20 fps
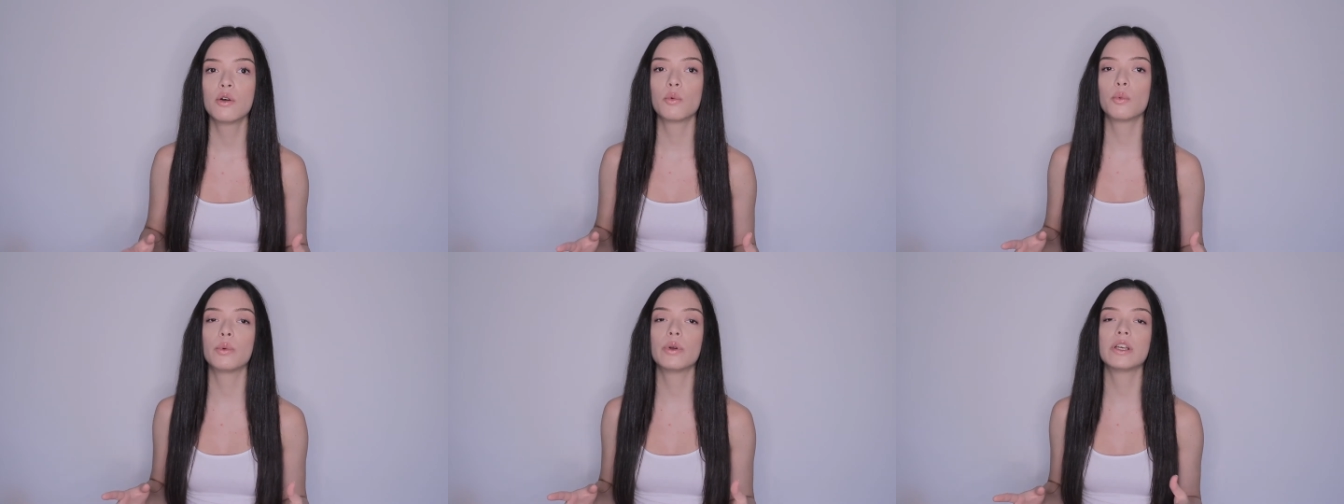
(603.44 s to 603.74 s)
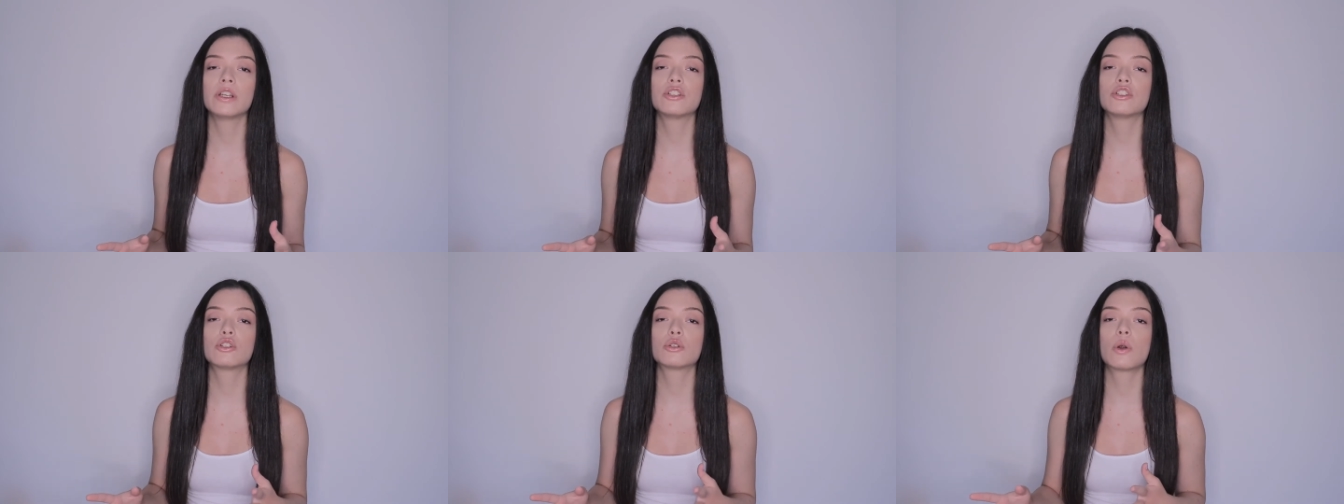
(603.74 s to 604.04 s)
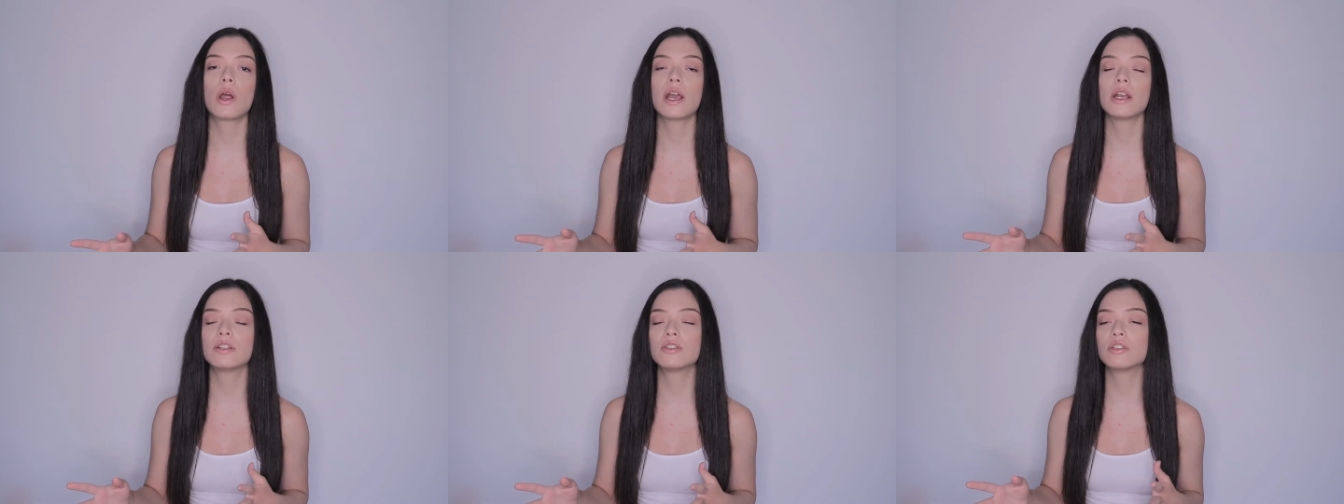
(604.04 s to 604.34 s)
We
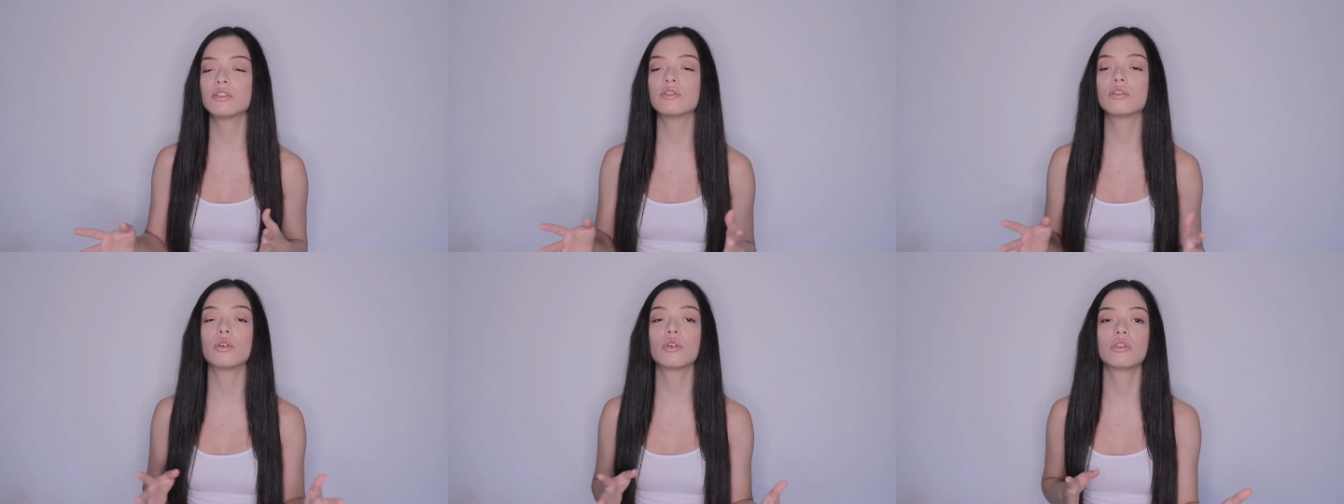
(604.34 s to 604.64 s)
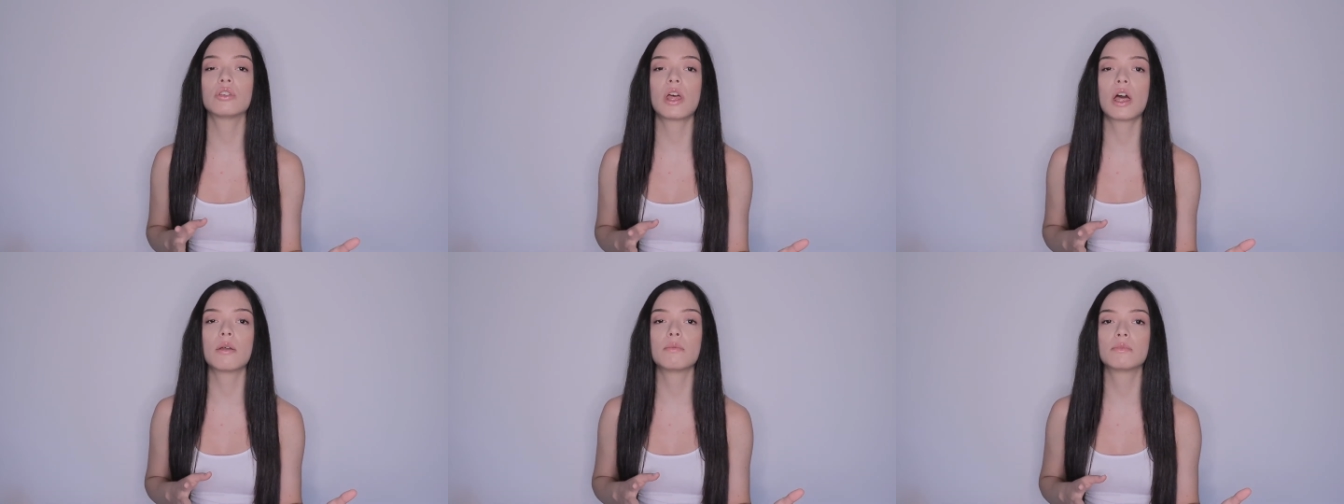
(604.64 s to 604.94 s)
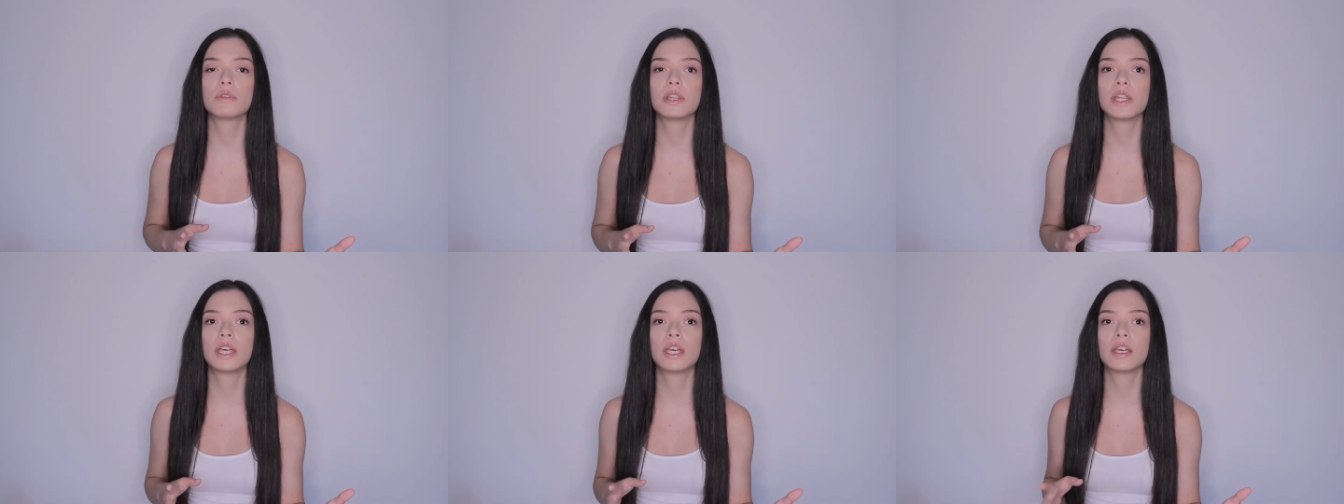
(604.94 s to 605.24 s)
try to do
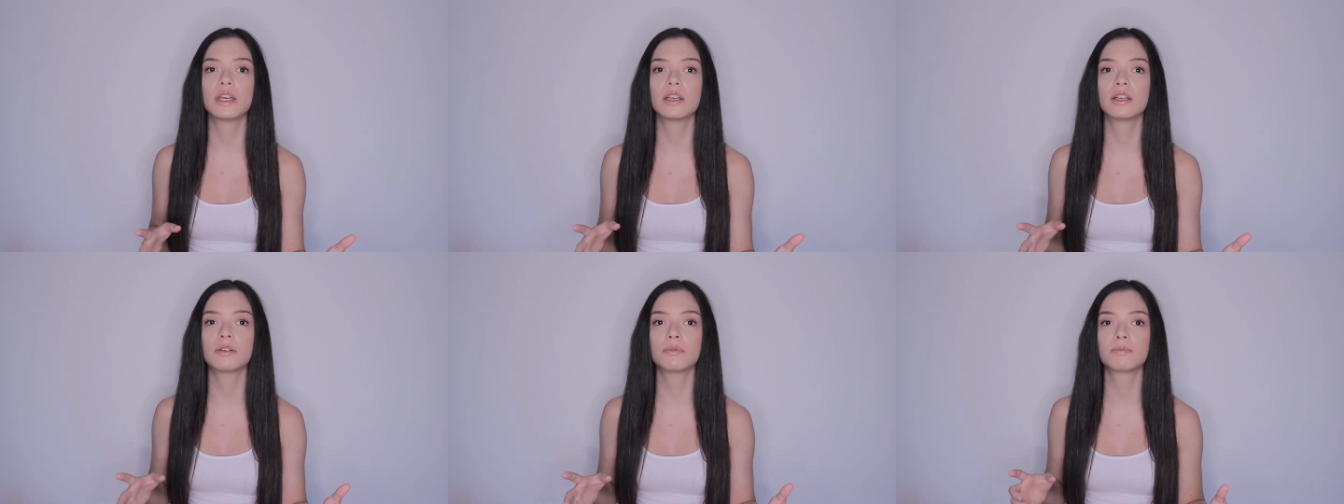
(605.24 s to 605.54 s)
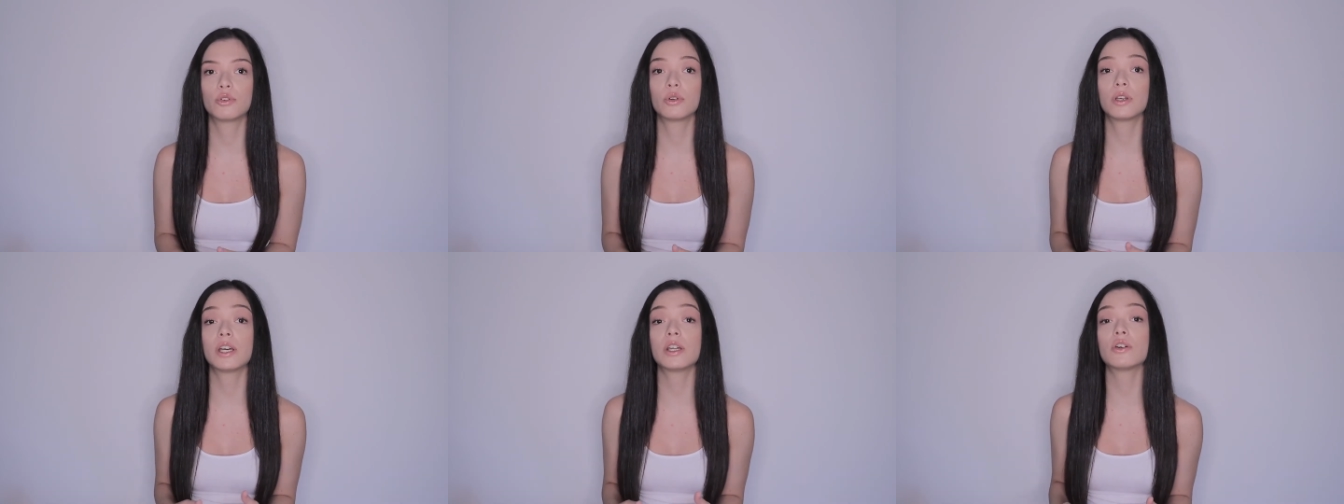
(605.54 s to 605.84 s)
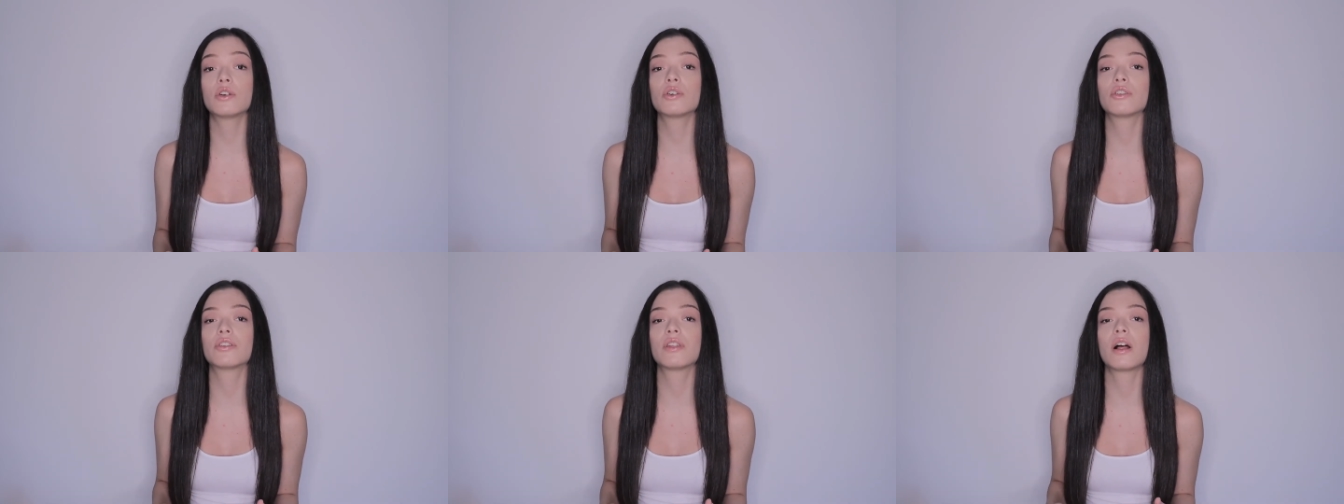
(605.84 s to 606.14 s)
something to get
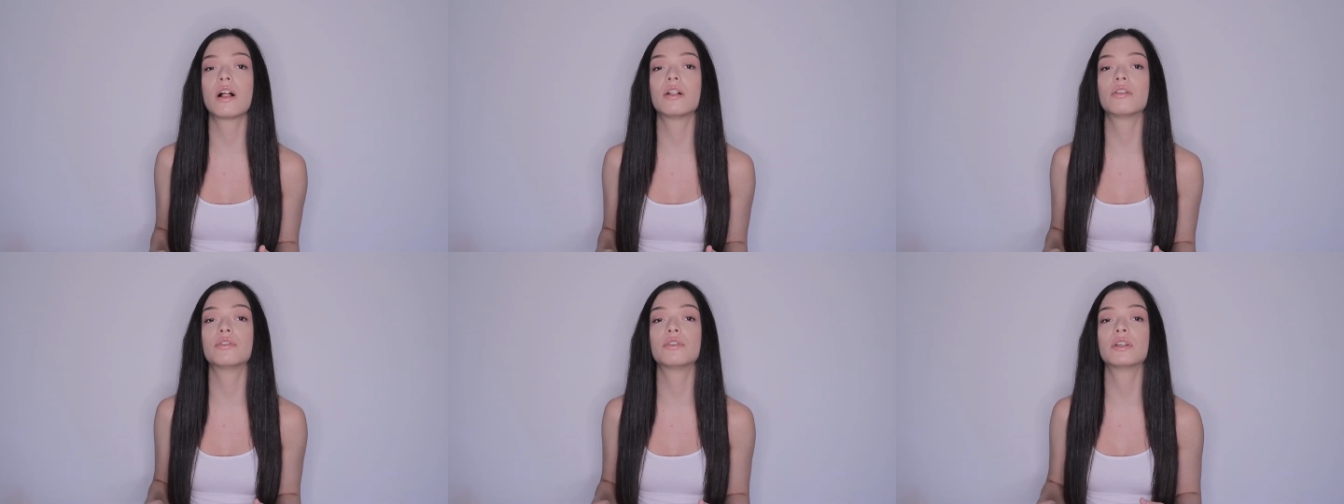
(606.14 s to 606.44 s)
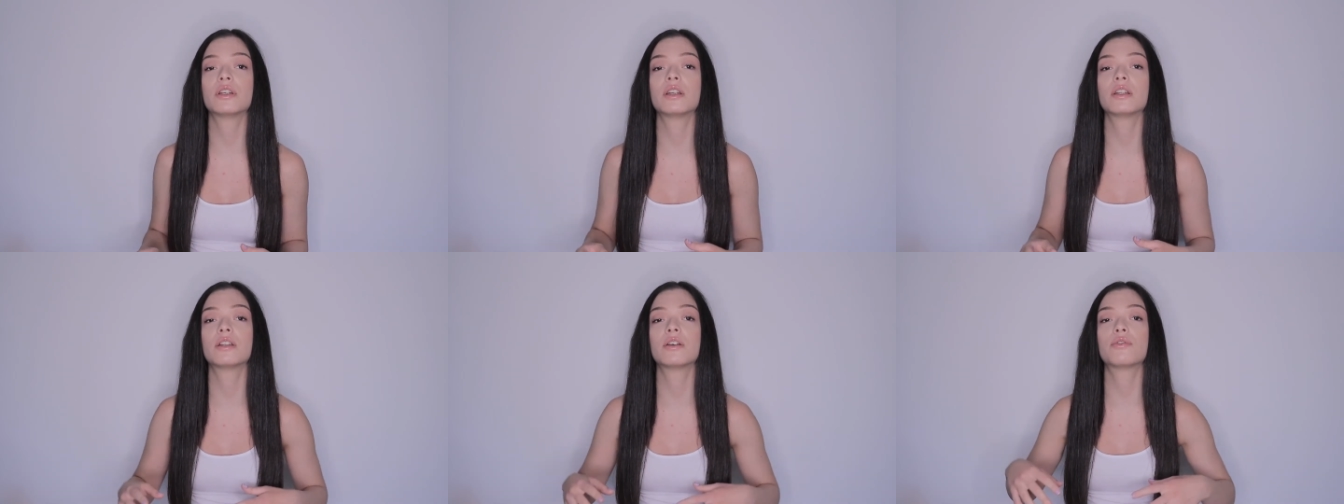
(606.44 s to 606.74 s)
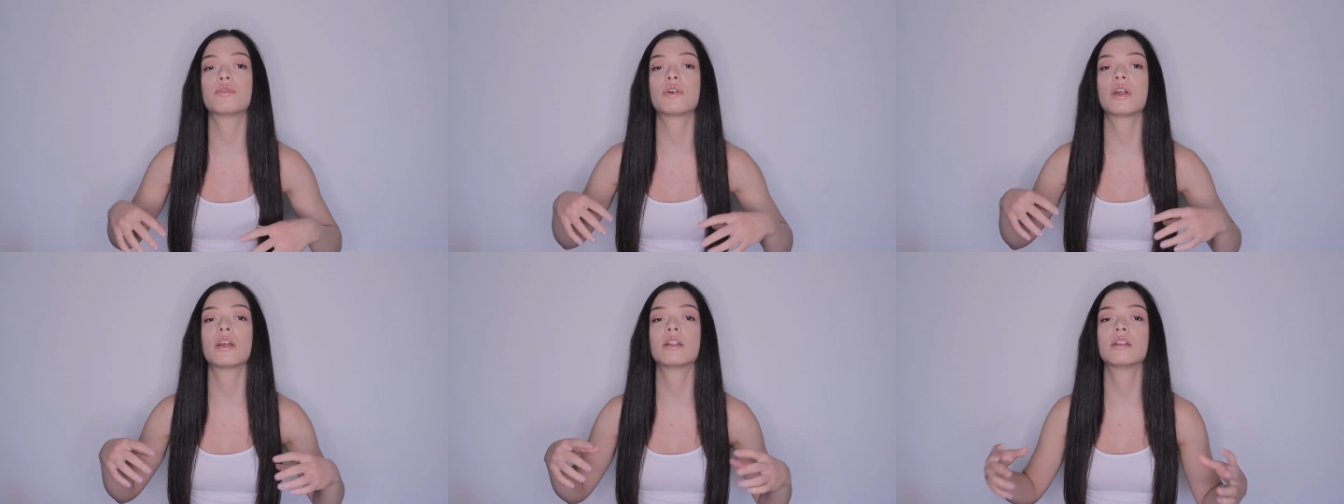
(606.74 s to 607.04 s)
ourselves in a
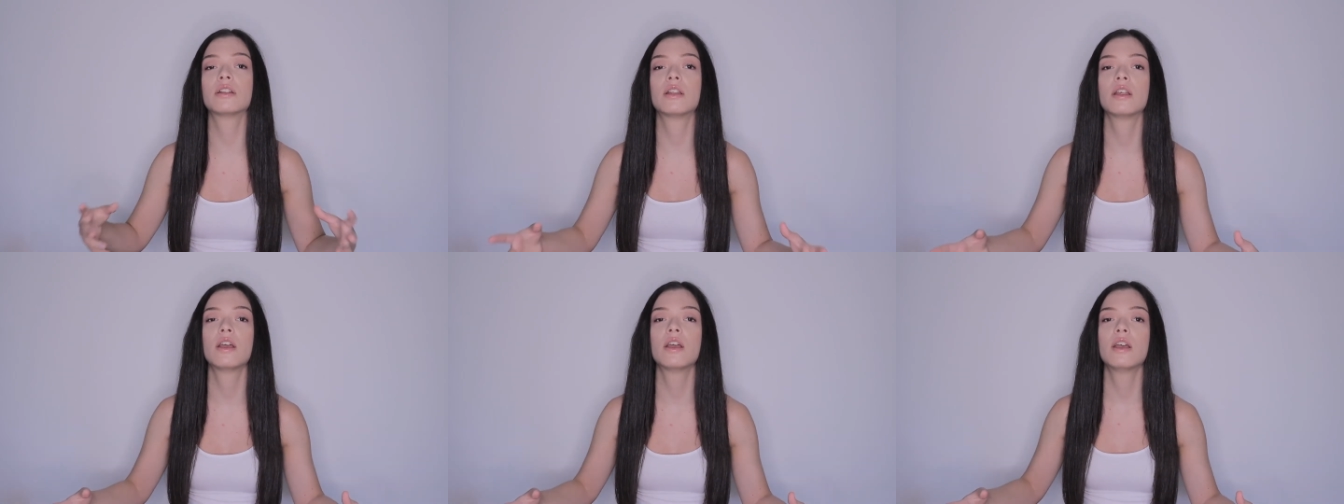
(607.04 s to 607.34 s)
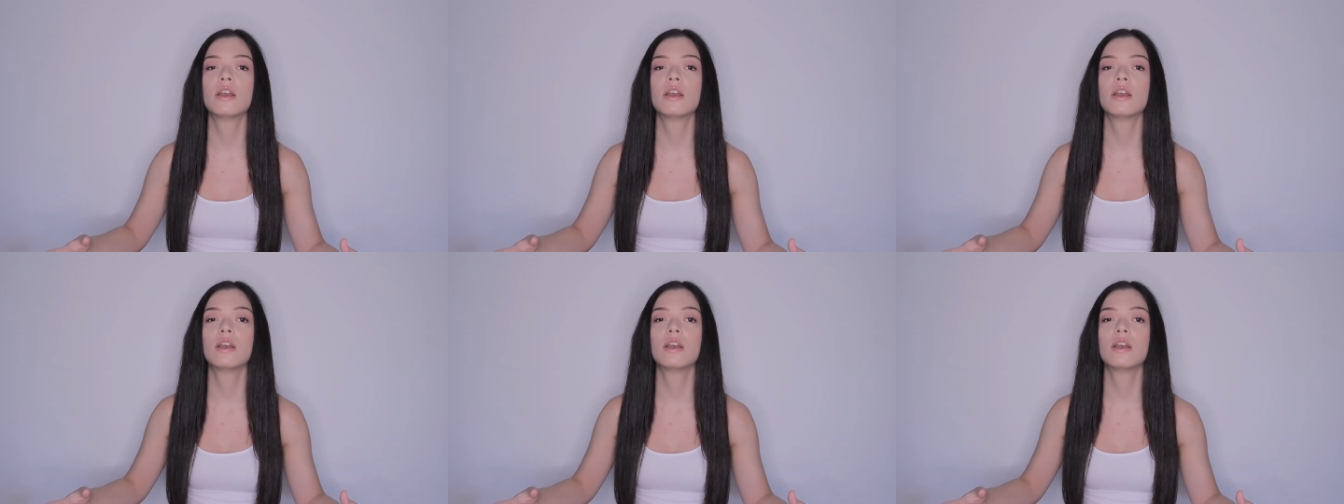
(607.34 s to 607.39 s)
different